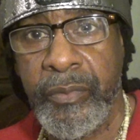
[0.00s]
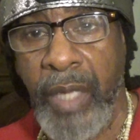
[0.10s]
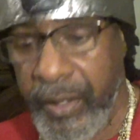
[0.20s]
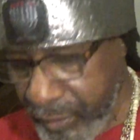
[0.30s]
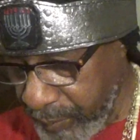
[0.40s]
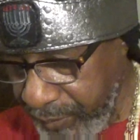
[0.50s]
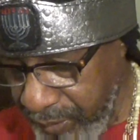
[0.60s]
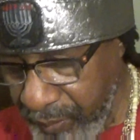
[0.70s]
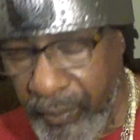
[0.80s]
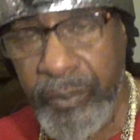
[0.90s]
How's it gonna be
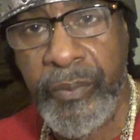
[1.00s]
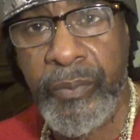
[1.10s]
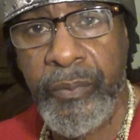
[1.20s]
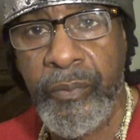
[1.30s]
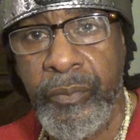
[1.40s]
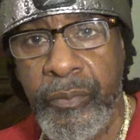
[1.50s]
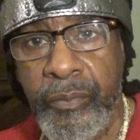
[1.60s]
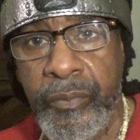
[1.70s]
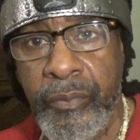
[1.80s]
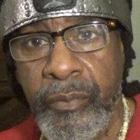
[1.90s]
you?
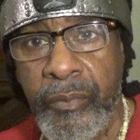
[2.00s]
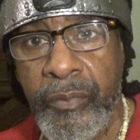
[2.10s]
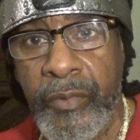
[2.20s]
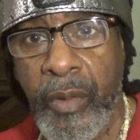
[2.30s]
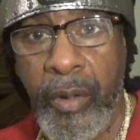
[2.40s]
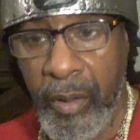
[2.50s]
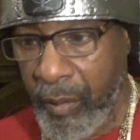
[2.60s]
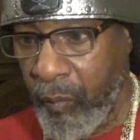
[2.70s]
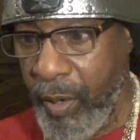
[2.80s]
Or